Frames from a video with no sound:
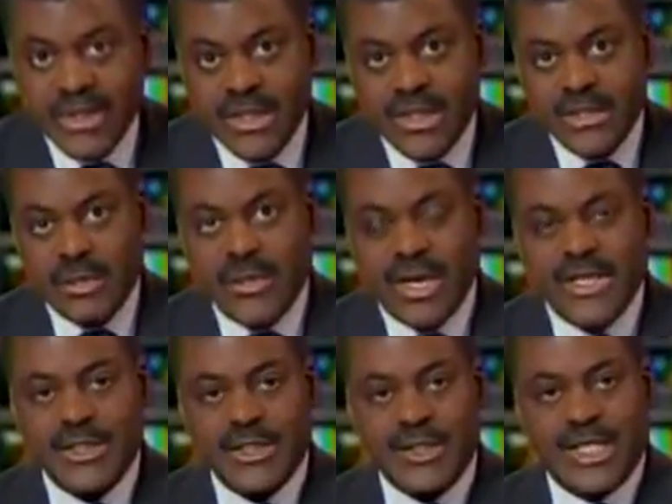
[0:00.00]
And a
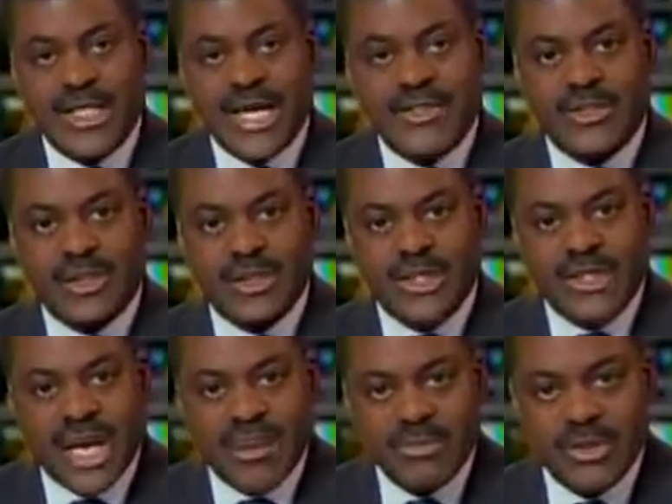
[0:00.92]
reminder, you can catch all the
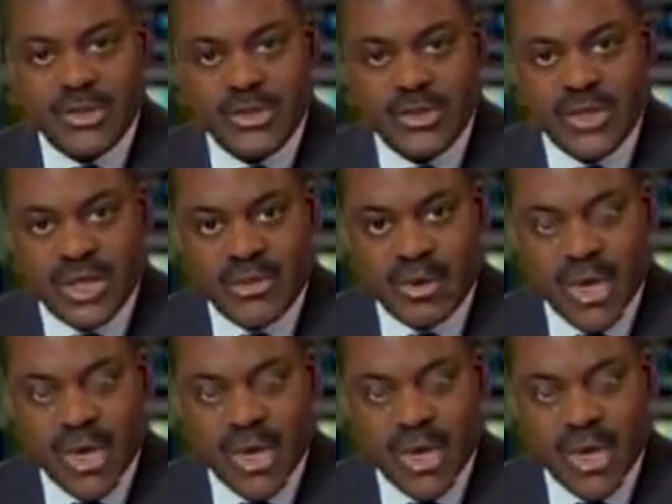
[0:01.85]
top news on